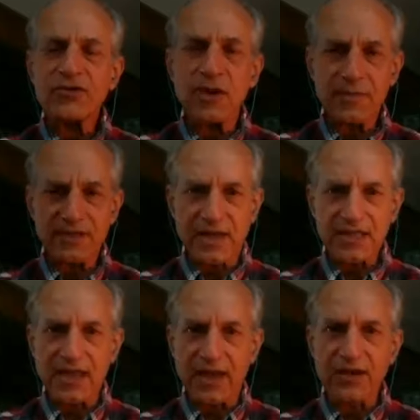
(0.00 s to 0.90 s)
time that they
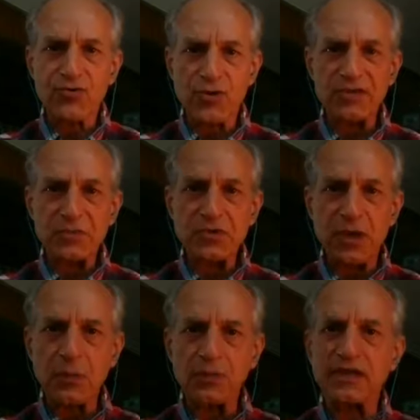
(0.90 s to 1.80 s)
sat across from
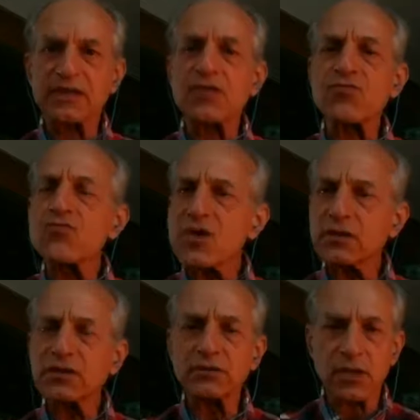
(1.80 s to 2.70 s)
someone that they
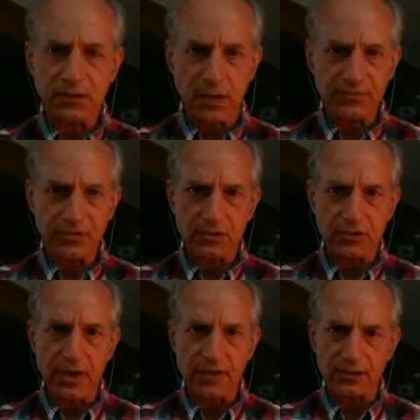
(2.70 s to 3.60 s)
really looked up to
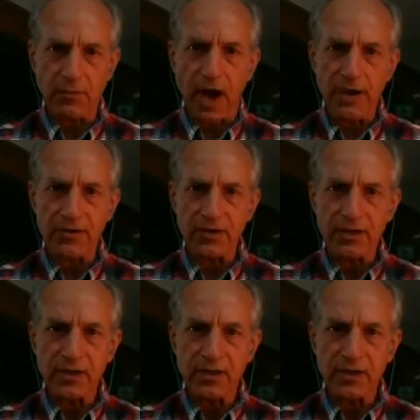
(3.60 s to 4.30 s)
and admired,